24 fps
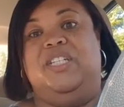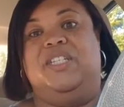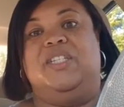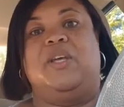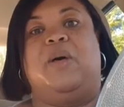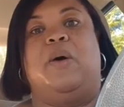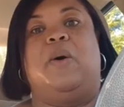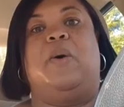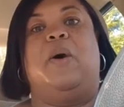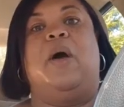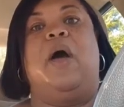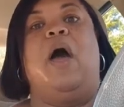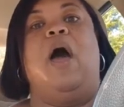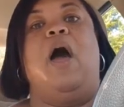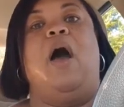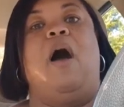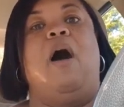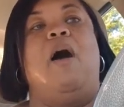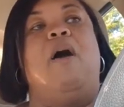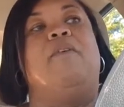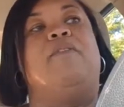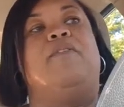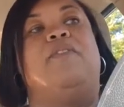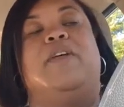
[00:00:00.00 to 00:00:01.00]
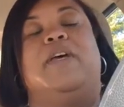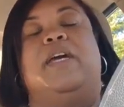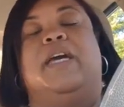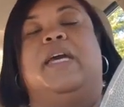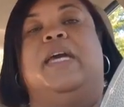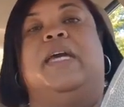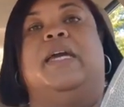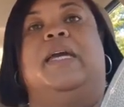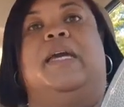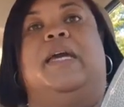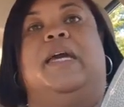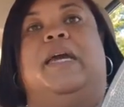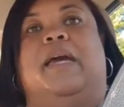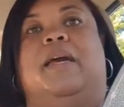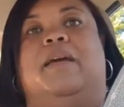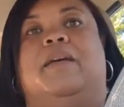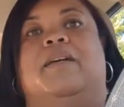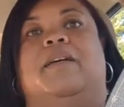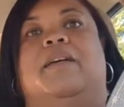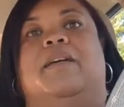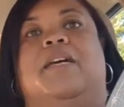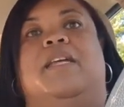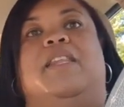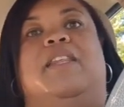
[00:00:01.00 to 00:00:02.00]
So hopefully
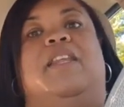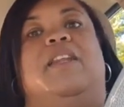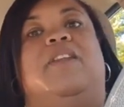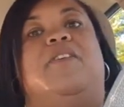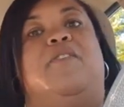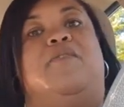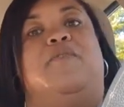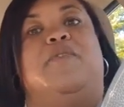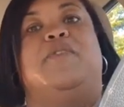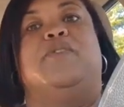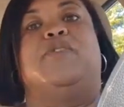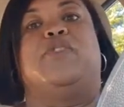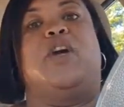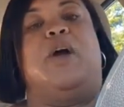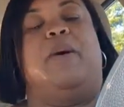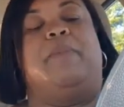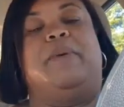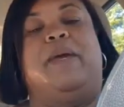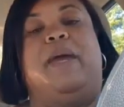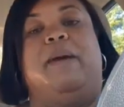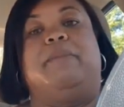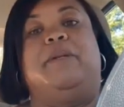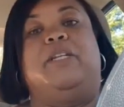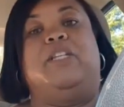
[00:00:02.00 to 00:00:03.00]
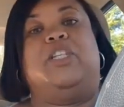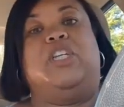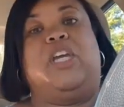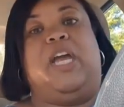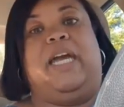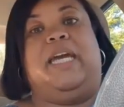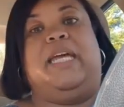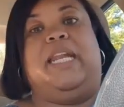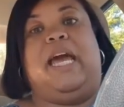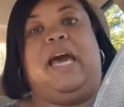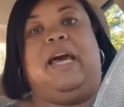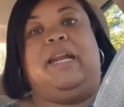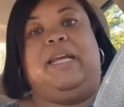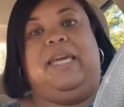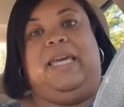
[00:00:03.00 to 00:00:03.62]
in the near future I'll be able to check it out